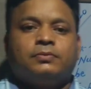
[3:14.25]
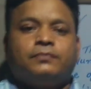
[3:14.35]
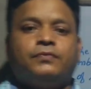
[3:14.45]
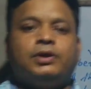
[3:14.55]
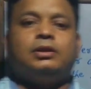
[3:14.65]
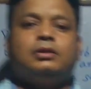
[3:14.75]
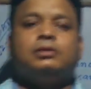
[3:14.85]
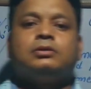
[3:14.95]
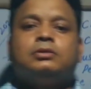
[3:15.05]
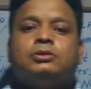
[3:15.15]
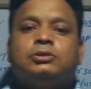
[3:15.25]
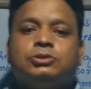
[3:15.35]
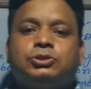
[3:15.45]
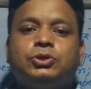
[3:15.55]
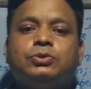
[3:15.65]
When
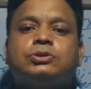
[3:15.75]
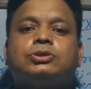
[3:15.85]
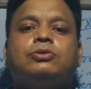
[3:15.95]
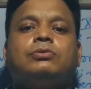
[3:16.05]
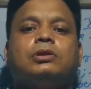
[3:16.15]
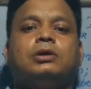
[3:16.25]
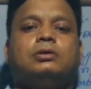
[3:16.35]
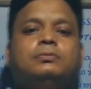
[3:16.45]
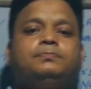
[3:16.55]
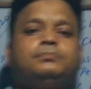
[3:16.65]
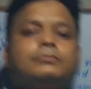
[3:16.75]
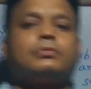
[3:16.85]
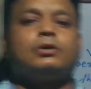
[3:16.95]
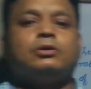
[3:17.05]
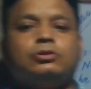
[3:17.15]
two singular
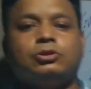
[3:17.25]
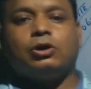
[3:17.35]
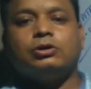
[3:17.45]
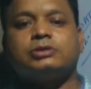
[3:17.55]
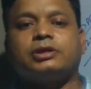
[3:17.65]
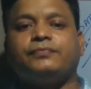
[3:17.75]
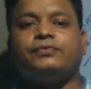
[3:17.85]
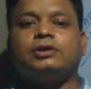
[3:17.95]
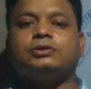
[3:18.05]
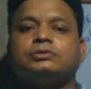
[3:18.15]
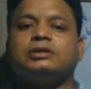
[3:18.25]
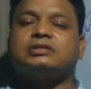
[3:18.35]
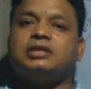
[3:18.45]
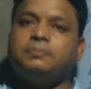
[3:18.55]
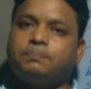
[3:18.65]
nouns refer to the
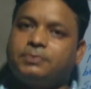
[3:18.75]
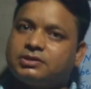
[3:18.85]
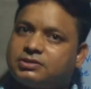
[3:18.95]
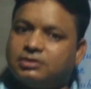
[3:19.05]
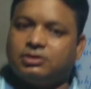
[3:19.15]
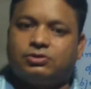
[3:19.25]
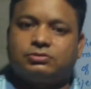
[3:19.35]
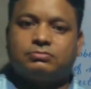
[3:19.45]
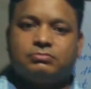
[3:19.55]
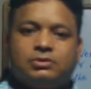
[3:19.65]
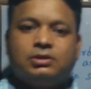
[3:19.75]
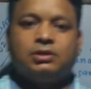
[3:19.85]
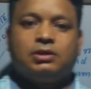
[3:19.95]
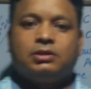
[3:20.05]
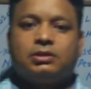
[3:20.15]
same person or
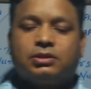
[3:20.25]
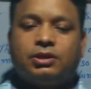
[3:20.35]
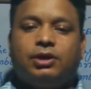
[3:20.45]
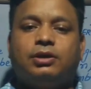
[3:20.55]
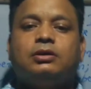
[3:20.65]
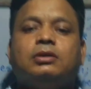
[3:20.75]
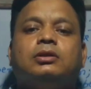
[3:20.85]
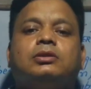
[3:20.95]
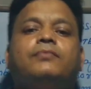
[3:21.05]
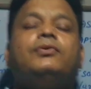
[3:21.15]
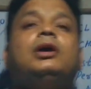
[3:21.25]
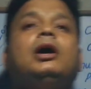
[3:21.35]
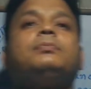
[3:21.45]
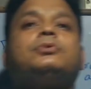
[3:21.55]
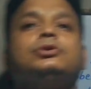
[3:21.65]
thing, we
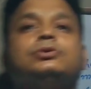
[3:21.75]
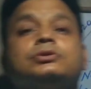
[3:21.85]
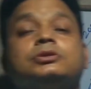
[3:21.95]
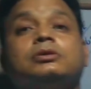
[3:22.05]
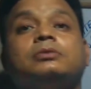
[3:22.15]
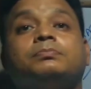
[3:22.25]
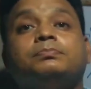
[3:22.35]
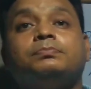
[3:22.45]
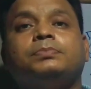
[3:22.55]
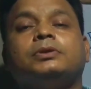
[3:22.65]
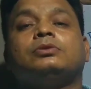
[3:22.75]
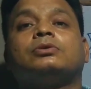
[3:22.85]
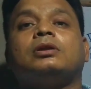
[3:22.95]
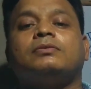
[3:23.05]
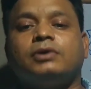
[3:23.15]
have to use
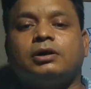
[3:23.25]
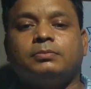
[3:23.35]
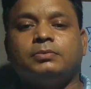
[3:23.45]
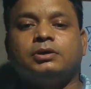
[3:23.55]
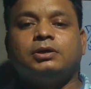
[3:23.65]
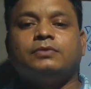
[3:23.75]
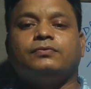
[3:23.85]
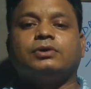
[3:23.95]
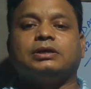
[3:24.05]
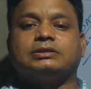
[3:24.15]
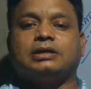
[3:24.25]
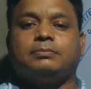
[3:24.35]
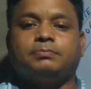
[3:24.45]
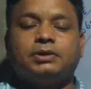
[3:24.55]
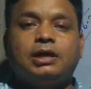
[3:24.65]
plural verb. For
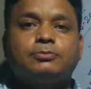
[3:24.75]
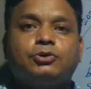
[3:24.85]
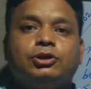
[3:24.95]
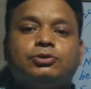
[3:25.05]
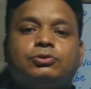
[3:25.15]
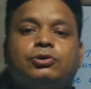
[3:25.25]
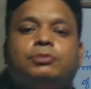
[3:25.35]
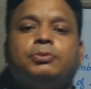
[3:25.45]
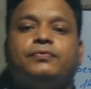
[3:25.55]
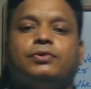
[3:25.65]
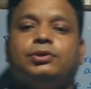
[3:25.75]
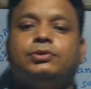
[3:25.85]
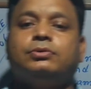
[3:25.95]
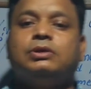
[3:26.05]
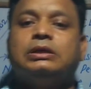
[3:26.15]
example, I am going to quote before
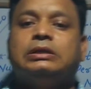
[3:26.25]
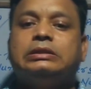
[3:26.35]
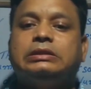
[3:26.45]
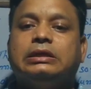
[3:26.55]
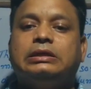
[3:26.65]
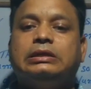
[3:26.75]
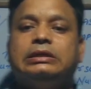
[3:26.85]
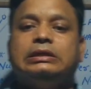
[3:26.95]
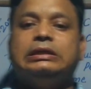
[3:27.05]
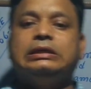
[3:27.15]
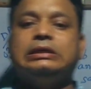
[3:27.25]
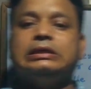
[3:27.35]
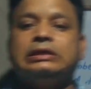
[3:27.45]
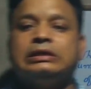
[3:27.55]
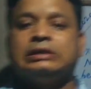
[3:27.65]
you that the